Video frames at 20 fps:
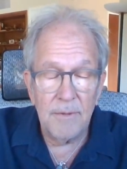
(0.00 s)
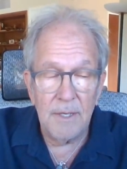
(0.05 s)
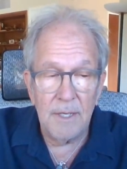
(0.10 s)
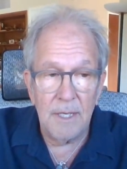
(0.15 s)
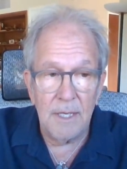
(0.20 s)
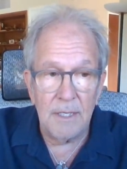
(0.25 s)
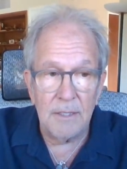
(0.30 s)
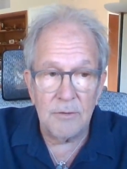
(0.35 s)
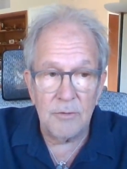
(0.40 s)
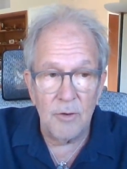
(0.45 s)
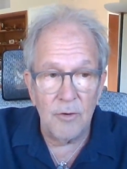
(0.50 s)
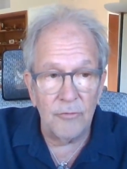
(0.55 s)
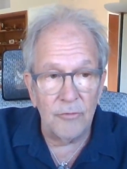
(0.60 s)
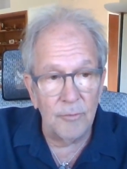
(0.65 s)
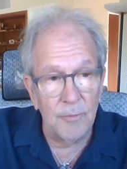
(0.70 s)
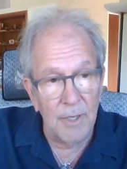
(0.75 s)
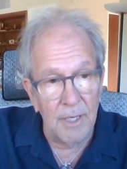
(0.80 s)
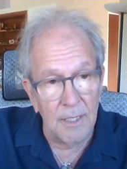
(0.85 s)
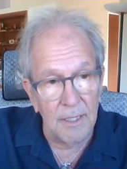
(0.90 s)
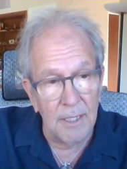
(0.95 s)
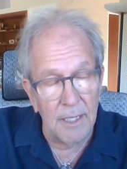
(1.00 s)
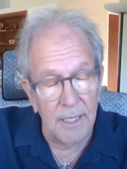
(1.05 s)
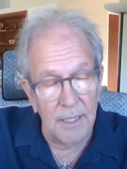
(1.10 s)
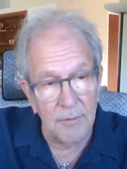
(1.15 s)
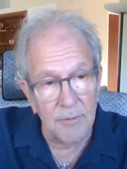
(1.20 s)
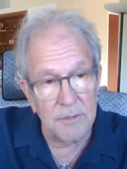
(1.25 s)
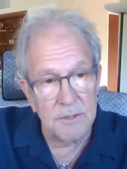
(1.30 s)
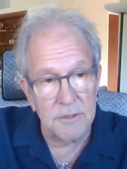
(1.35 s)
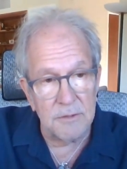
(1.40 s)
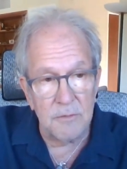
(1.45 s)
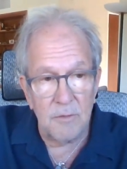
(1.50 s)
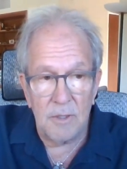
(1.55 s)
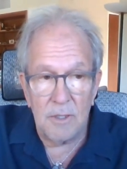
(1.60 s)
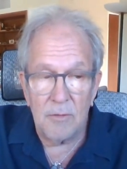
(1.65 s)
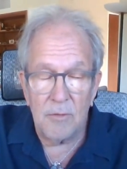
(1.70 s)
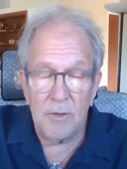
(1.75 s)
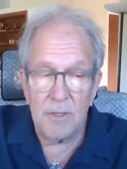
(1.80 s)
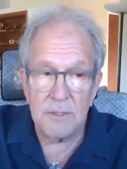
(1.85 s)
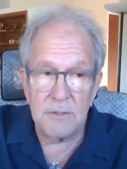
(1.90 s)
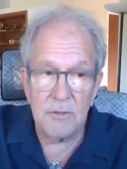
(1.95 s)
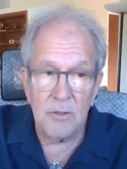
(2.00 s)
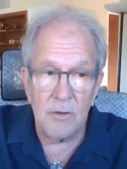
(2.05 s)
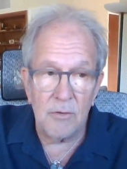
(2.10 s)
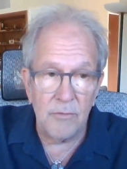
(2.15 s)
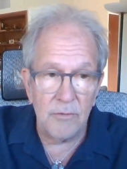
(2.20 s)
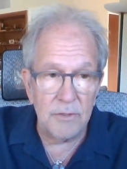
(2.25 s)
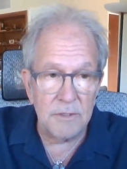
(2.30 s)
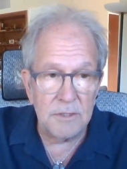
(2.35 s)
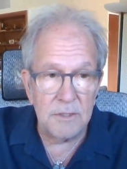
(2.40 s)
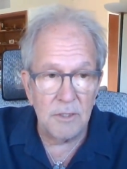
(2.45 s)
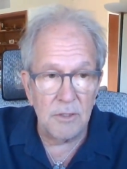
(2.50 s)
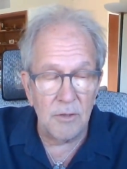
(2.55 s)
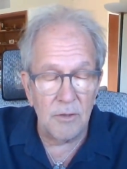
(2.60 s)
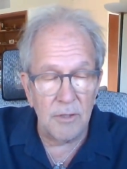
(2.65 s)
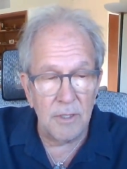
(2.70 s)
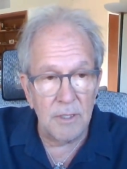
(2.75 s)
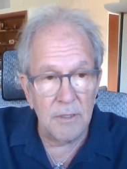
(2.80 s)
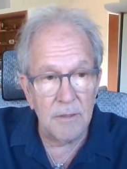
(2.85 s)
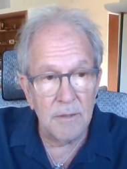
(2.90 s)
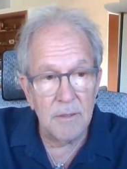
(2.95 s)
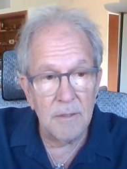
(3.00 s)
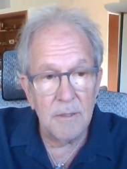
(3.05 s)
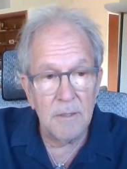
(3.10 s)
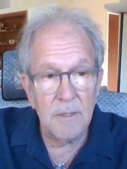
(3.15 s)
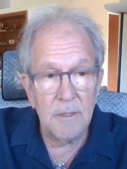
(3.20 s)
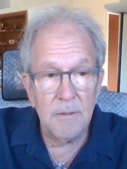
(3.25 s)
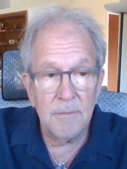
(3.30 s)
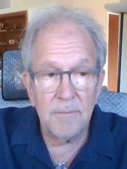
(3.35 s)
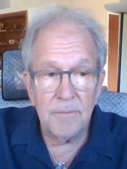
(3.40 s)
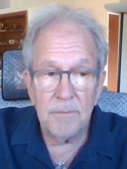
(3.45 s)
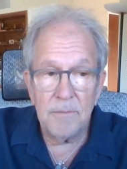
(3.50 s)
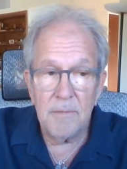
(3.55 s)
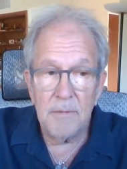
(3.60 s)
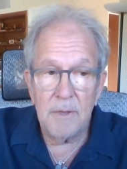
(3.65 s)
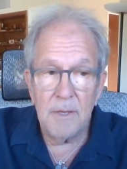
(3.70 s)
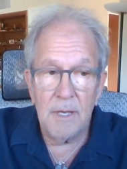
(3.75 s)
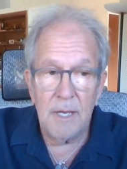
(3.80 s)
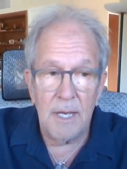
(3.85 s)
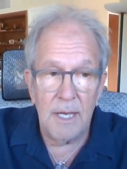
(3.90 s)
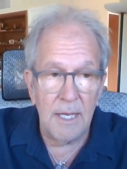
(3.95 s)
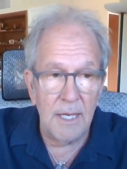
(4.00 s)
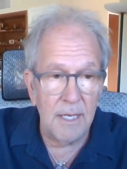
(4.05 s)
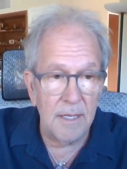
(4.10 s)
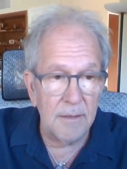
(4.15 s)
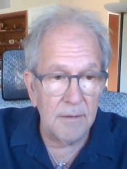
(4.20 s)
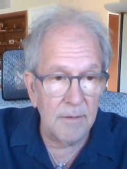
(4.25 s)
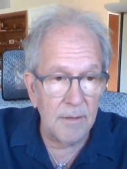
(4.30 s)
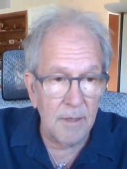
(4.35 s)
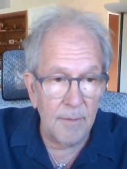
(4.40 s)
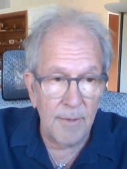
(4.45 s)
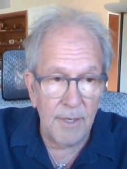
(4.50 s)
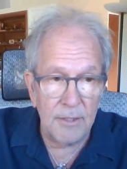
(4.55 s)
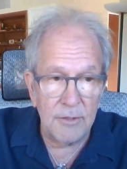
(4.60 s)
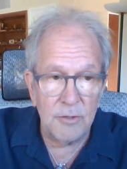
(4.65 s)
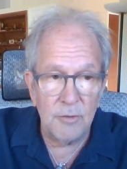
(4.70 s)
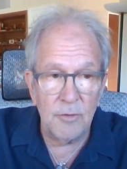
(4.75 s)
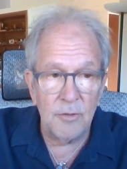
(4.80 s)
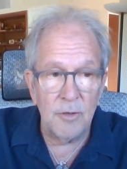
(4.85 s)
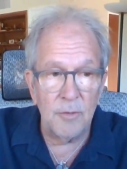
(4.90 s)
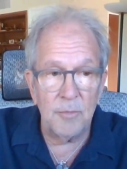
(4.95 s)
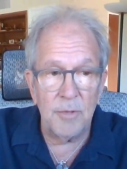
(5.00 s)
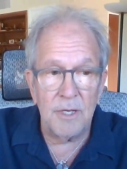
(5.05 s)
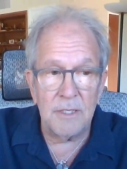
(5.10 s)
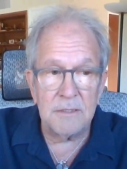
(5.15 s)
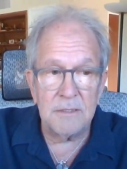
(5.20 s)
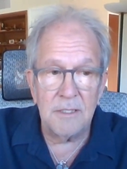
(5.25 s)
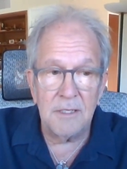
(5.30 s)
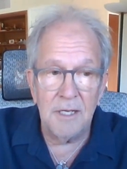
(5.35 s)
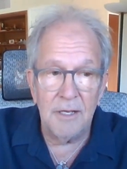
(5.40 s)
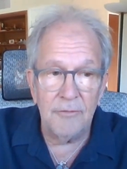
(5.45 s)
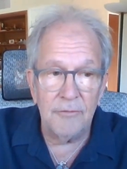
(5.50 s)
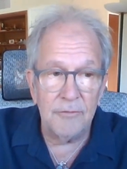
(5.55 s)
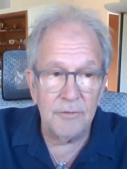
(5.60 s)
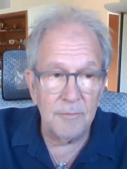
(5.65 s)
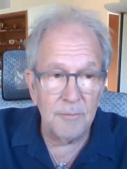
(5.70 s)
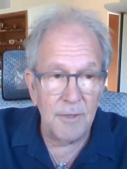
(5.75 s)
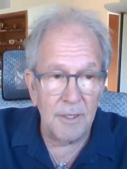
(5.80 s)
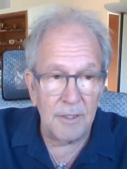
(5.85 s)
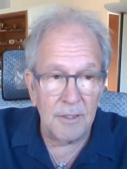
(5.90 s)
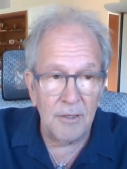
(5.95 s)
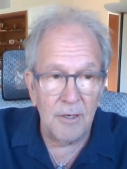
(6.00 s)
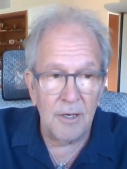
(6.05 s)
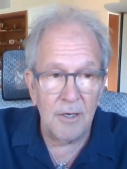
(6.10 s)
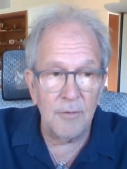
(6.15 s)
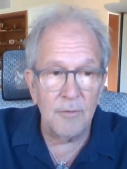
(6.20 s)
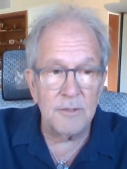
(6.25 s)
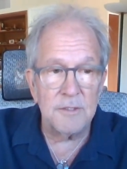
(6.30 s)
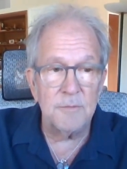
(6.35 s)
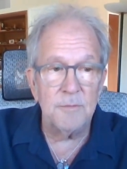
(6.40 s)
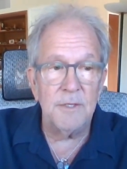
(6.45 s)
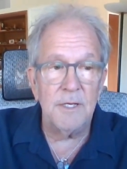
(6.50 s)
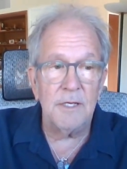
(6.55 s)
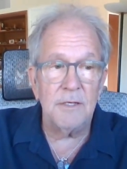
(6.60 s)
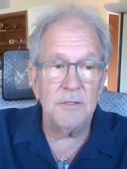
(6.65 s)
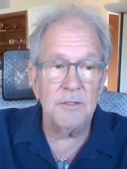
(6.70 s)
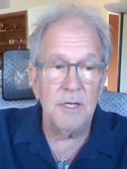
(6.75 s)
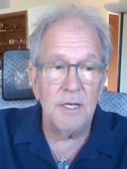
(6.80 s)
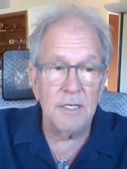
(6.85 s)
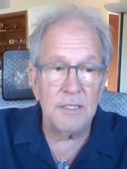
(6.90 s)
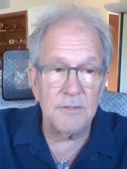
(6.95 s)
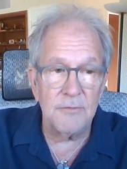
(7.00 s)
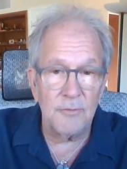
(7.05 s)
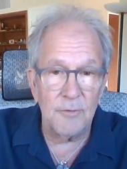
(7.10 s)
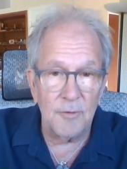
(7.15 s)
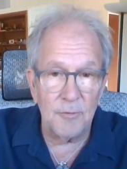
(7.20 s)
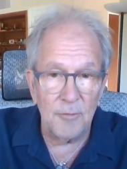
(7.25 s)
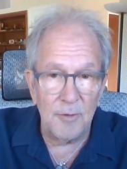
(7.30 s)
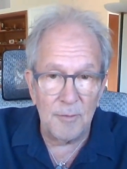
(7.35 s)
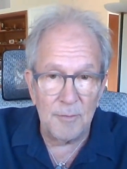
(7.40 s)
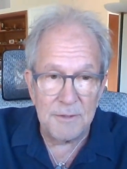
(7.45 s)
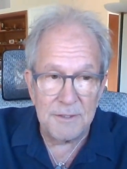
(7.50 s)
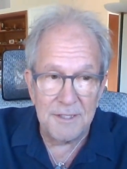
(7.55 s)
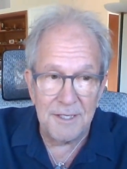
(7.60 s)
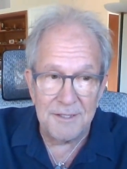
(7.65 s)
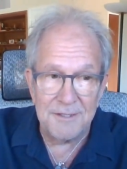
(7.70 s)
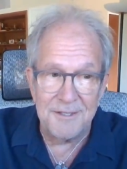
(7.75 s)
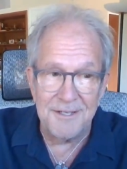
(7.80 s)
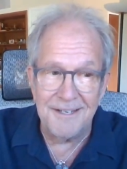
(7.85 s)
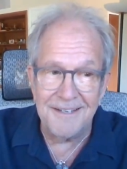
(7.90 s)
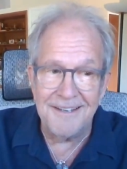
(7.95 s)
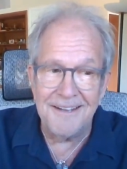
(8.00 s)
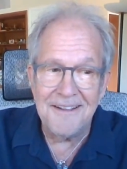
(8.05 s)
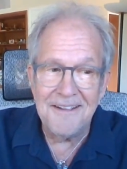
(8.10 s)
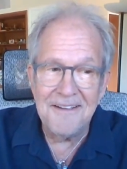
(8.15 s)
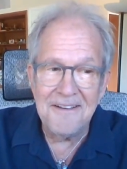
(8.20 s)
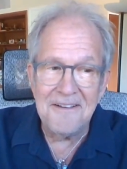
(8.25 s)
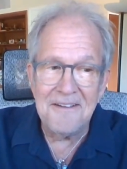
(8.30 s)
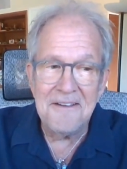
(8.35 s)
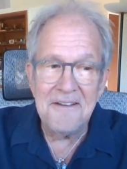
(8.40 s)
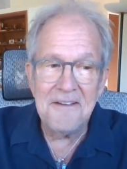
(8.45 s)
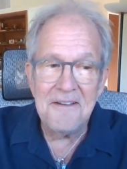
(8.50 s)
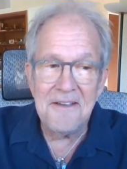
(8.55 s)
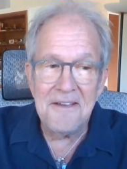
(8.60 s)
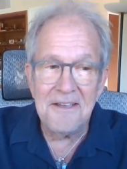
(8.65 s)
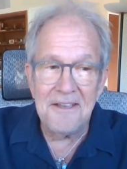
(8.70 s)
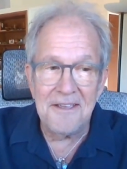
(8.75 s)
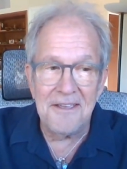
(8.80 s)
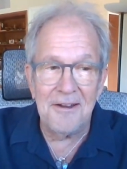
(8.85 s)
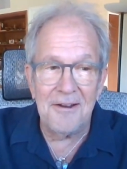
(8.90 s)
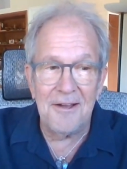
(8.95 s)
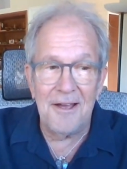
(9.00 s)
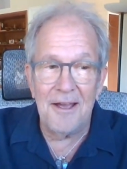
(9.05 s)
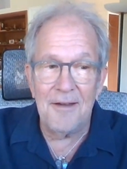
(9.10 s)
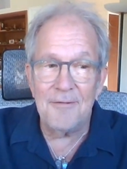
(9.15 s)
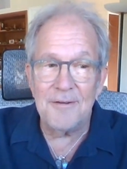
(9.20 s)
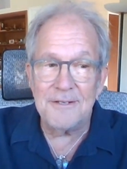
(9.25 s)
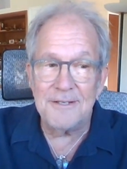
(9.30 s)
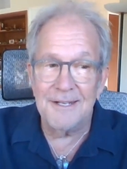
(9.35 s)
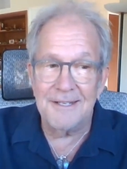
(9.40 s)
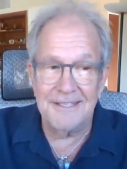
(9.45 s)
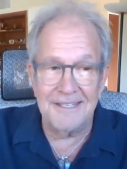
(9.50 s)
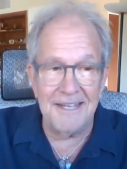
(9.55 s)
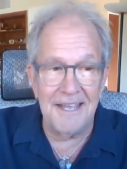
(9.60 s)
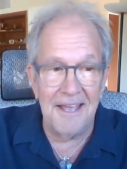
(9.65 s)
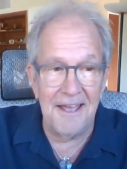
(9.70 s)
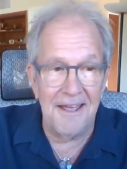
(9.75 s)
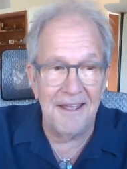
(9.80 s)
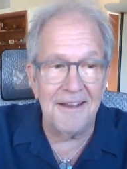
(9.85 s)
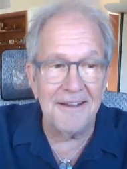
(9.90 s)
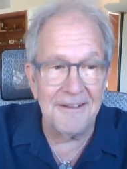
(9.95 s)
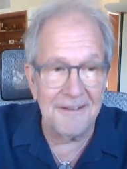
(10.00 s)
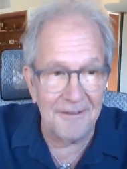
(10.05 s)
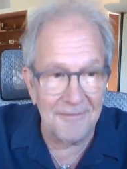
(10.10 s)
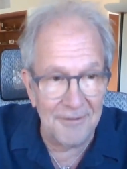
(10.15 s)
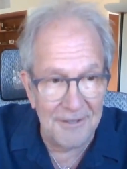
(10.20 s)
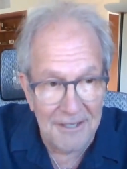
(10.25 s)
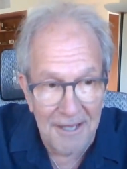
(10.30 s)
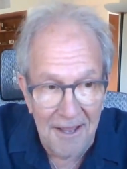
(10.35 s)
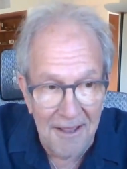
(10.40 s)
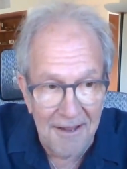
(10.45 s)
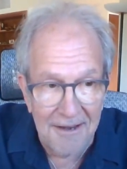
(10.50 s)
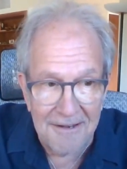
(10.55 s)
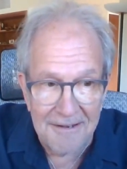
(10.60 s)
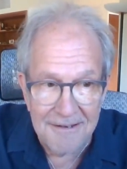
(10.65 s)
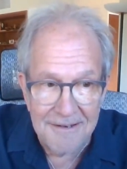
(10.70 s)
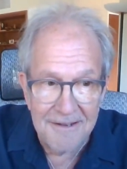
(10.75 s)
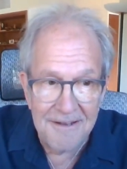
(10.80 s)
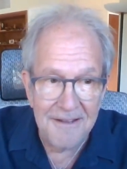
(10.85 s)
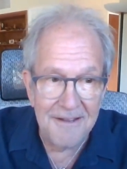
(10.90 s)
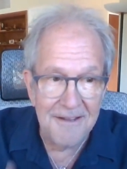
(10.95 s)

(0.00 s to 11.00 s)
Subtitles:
and drove from LA, which is where I was, over to Sedona. I had about $200 left. My car was being chased for repossession. I was at the end of the end,